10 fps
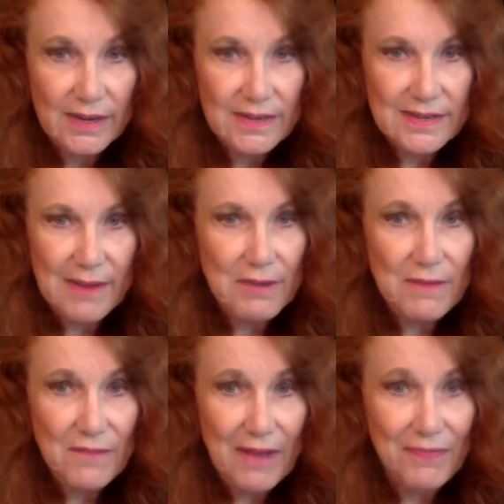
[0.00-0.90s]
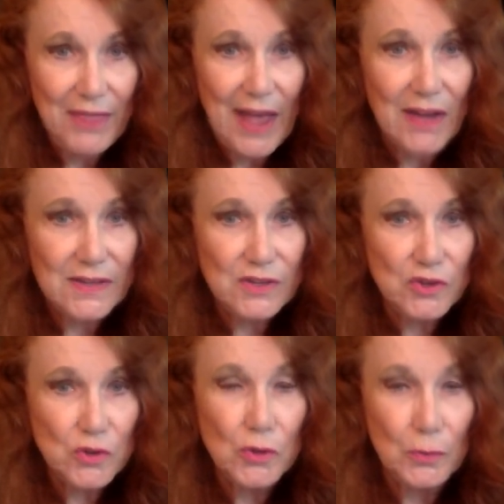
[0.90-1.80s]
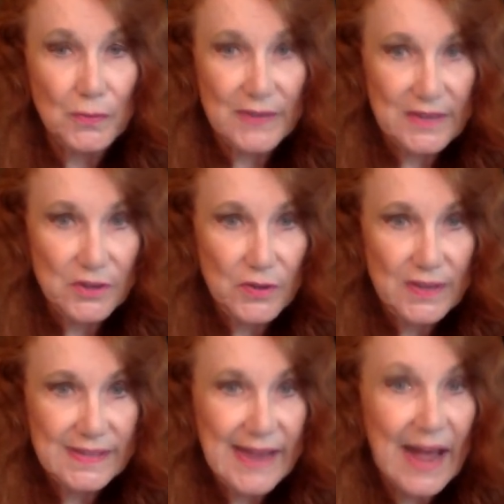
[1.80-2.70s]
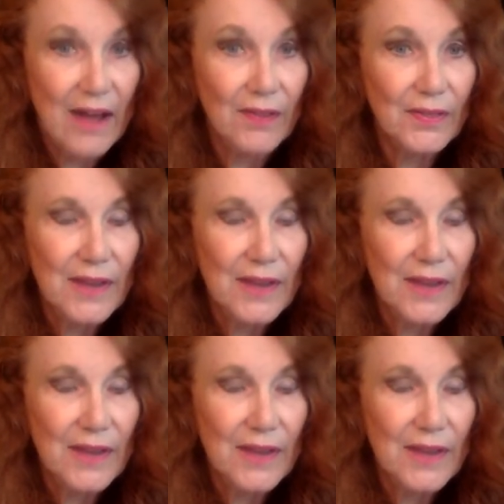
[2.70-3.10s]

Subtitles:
75,000 troops into the South